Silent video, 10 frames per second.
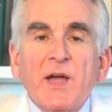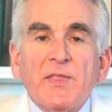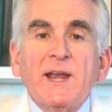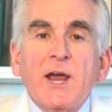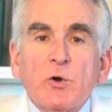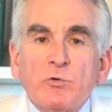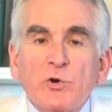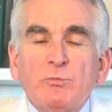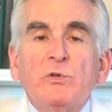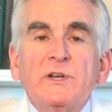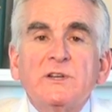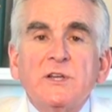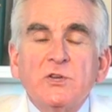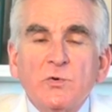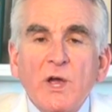And that hair growth will
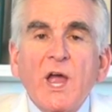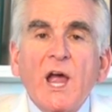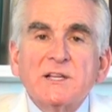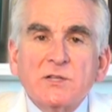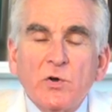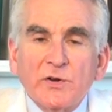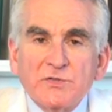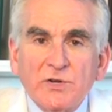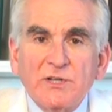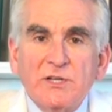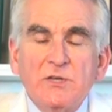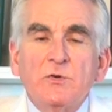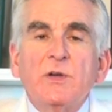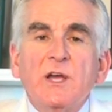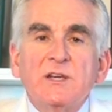continue as long as you
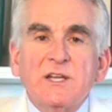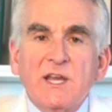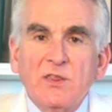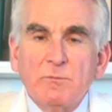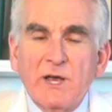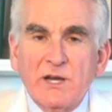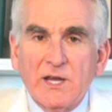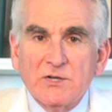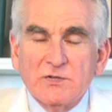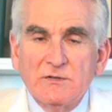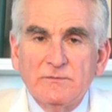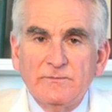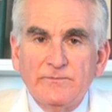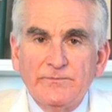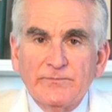continue taking the medication.
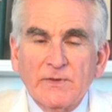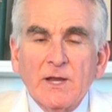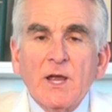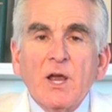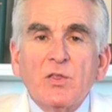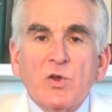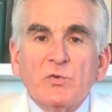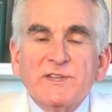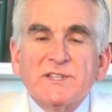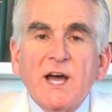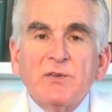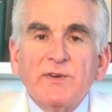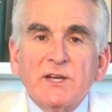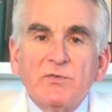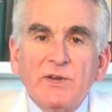The only side
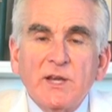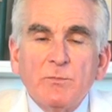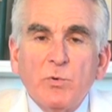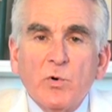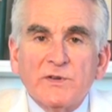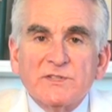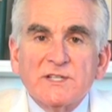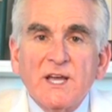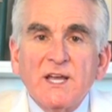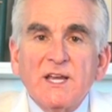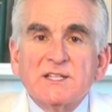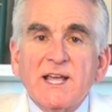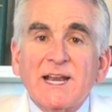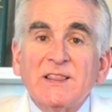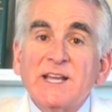effect of any importance is
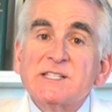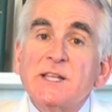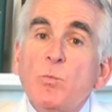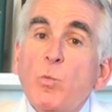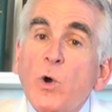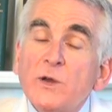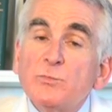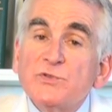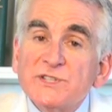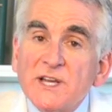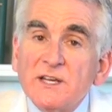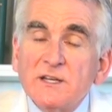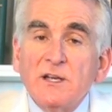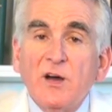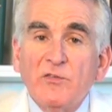that in less than one
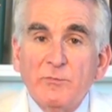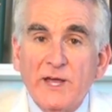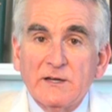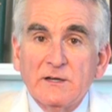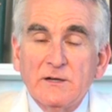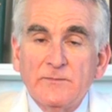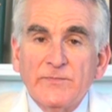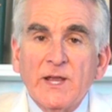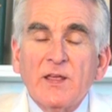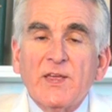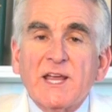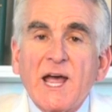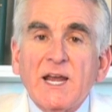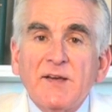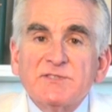percent of men, they
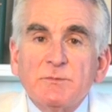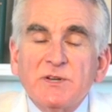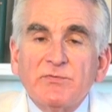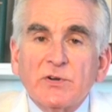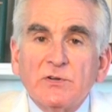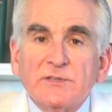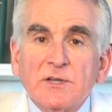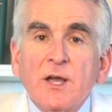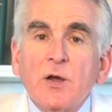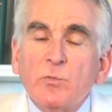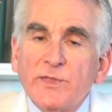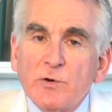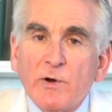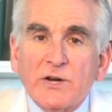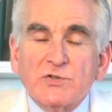can have some difficulty with
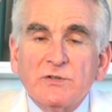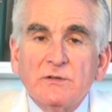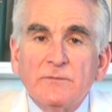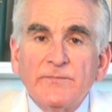erection.